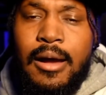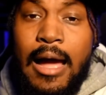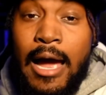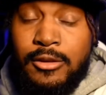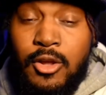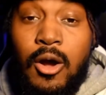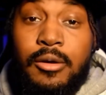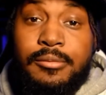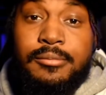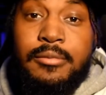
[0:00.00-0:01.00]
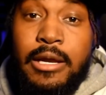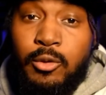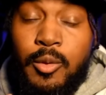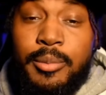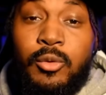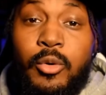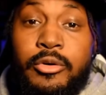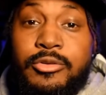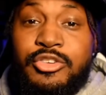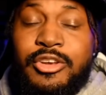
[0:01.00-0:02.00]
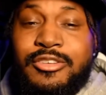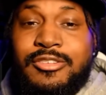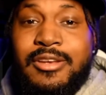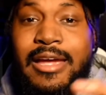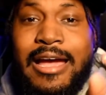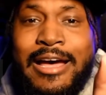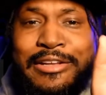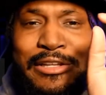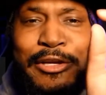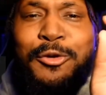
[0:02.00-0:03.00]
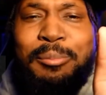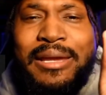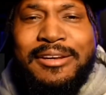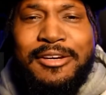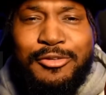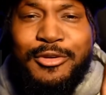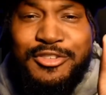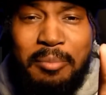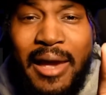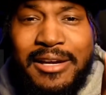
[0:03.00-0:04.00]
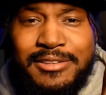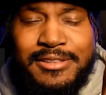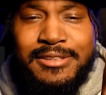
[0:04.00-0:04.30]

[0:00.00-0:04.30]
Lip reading: I thought that it would be worth just a little bit of respect,